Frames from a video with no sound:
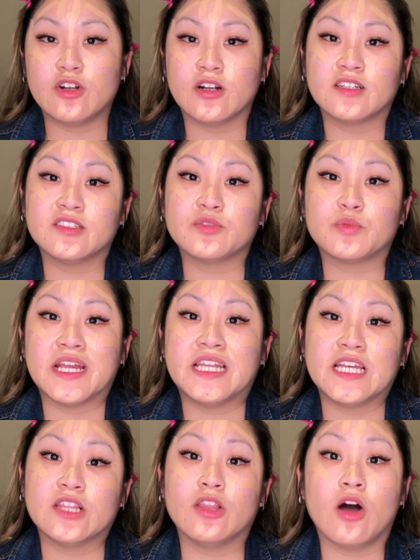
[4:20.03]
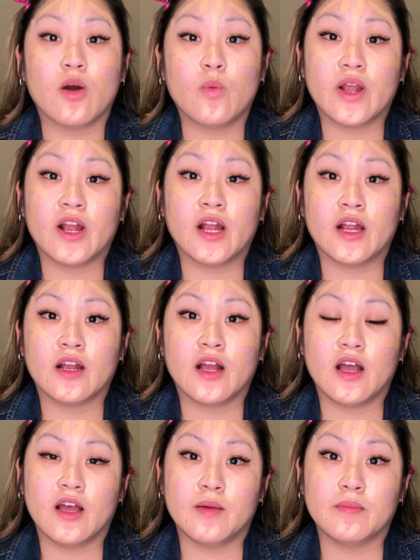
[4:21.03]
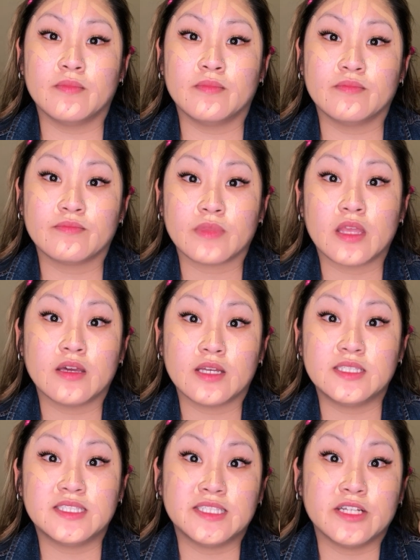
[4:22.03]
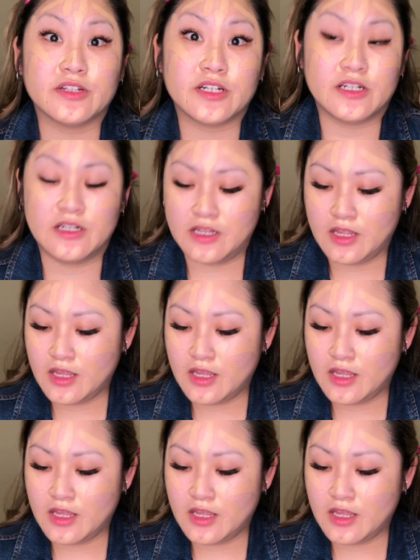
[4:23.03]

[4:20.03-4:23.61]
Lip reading: NARS Radiant Longwear concealer.